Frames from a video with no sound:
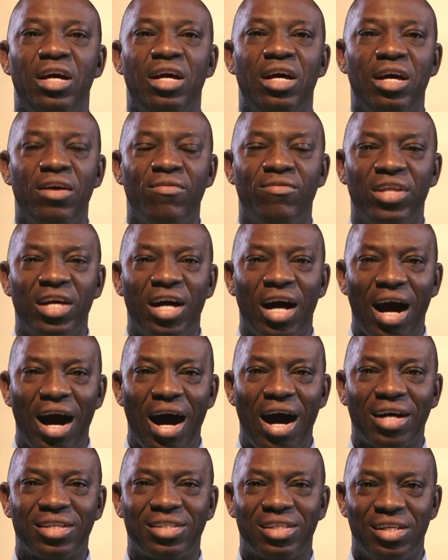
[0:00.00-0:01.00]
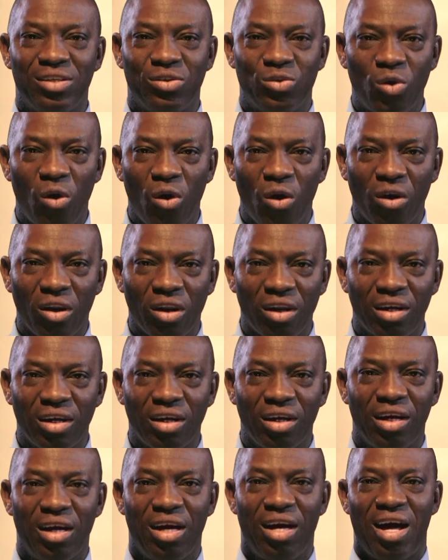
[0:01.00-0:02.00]
If the axe is dull
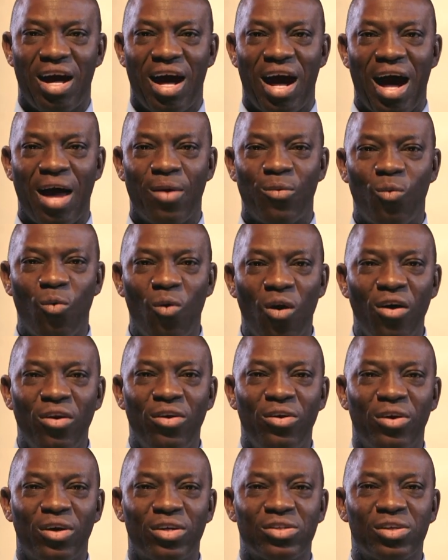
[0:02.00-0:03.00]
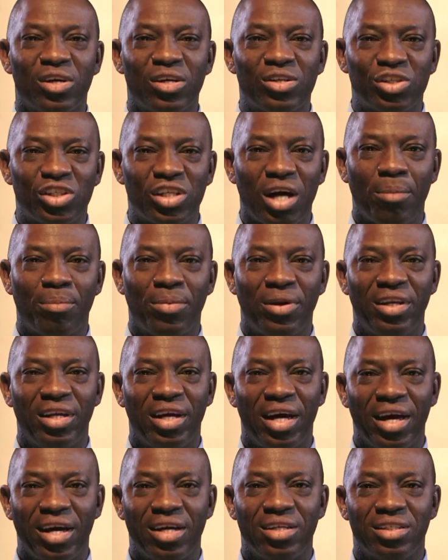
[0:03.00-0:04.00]
and one does not sharpen
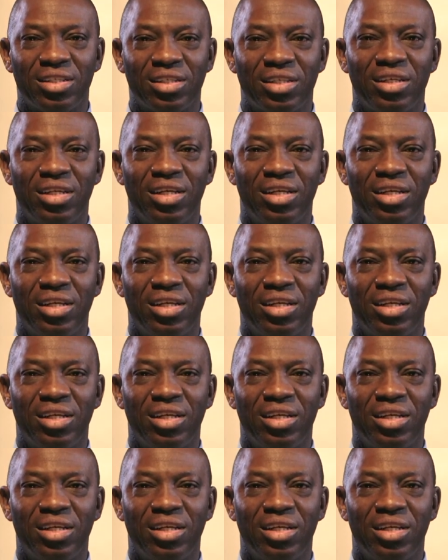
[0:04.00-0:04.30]
the edge,